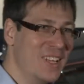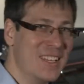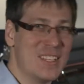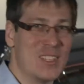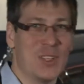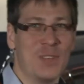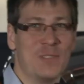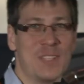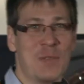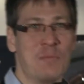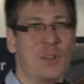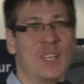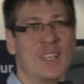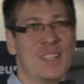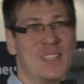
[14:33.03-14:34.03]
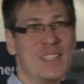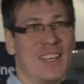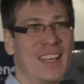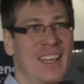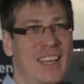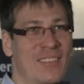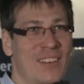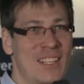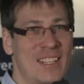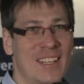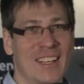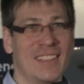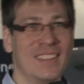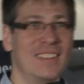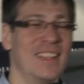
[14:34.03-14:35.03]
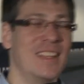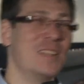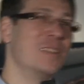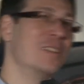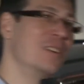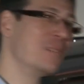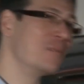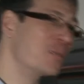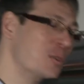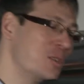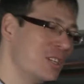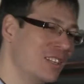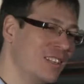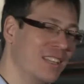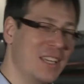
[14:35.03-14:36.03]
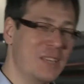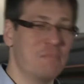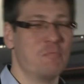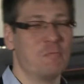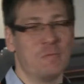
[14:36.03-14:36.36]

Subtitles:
So if somebody is e-resident, then unfortunately